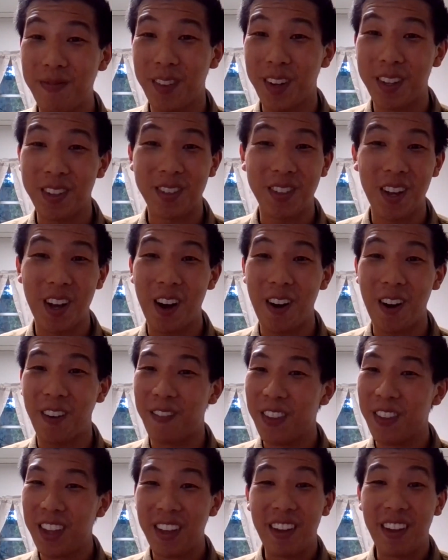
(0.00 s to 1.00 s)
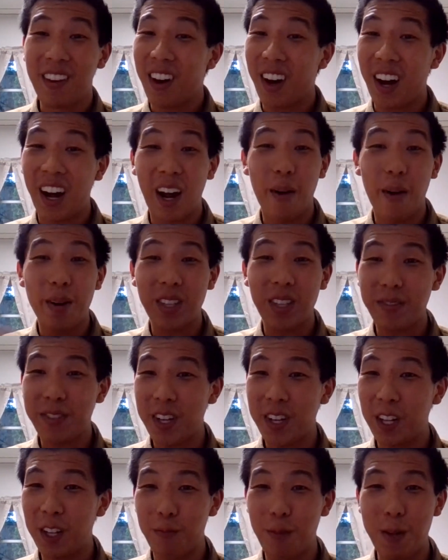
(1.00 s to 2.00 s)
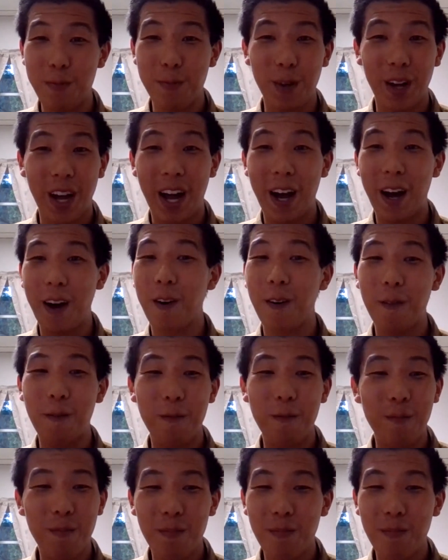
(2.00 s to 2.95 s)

And so I always love telling people, how